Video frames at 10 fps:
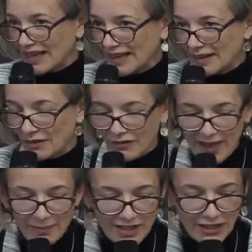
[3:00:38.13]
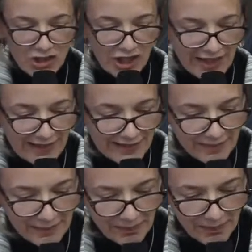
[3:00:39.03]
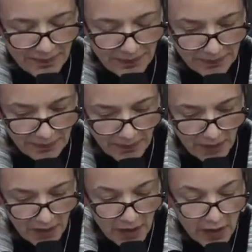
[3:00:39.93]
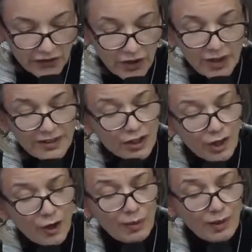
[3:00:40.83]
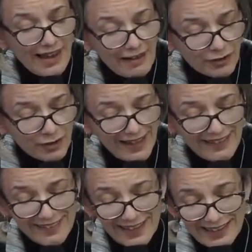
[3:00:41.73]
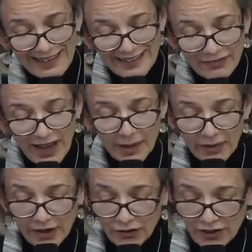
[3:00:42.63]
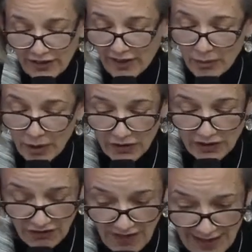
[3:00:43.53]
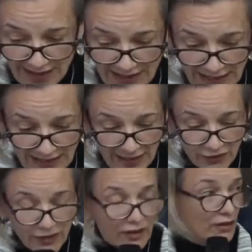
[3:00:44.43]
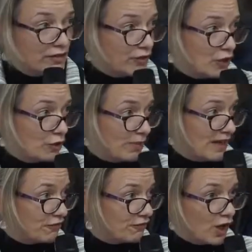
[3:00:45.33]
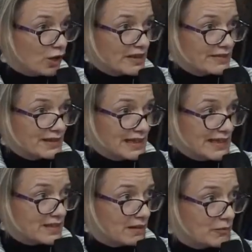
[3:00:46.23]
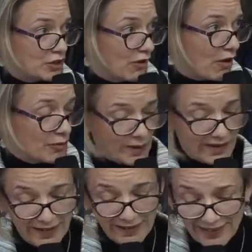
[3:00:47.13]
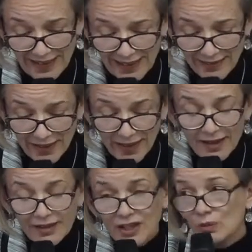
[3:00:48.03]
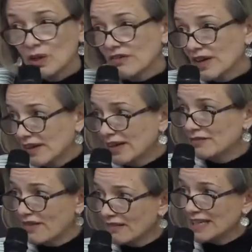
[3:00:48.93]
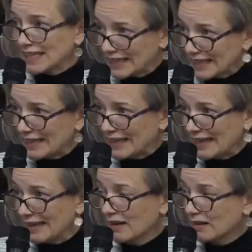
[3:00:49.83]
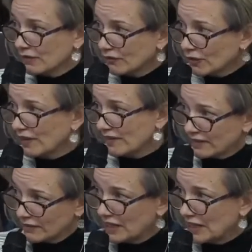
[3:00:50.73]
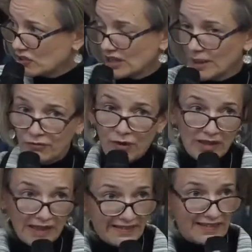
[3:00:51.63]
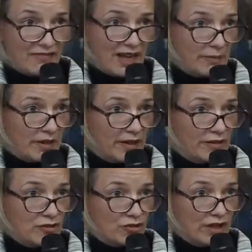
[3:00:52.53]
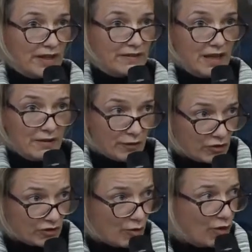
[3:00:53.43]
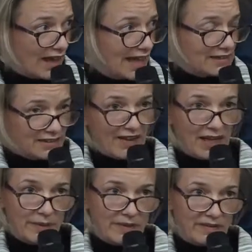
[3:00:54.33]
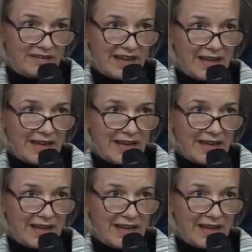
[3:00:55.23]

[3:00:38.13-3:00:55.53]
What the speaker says: of MDGs. So at a global level, it's the least developed countries that are the most affected. And for those of you who've been following the lead up to COP26, you will have heard very clearly the voices of leadership from least developed countries, from small isle development states,